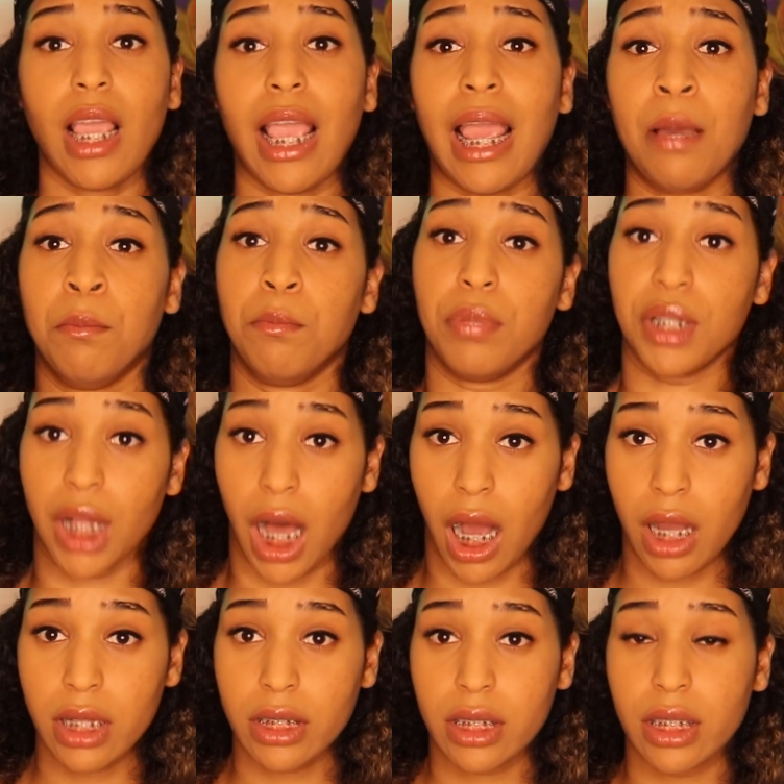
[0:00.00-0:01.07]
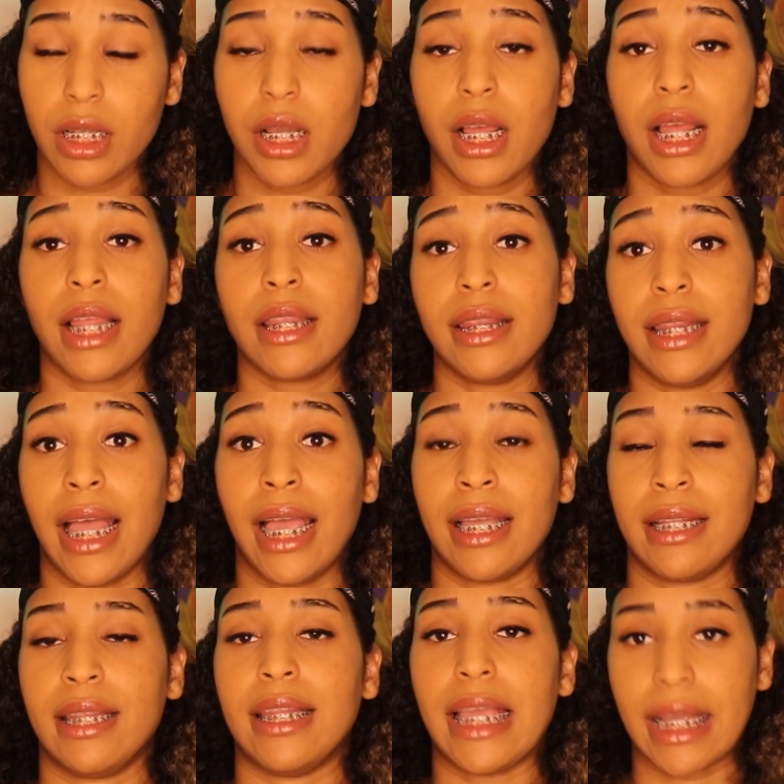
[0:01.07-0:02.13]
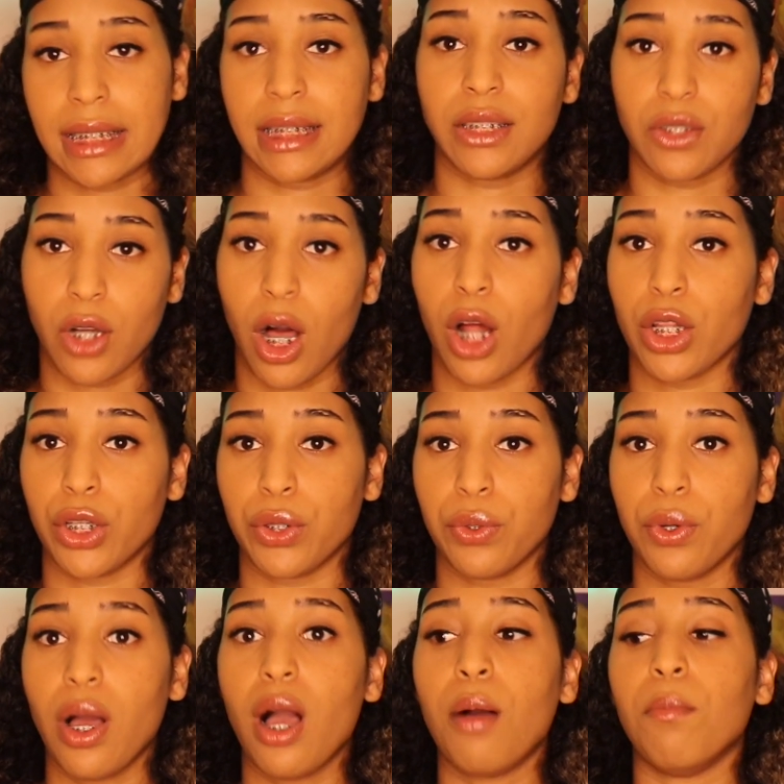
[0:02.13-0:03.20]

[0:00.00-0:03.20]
and blocked, then they can still call you.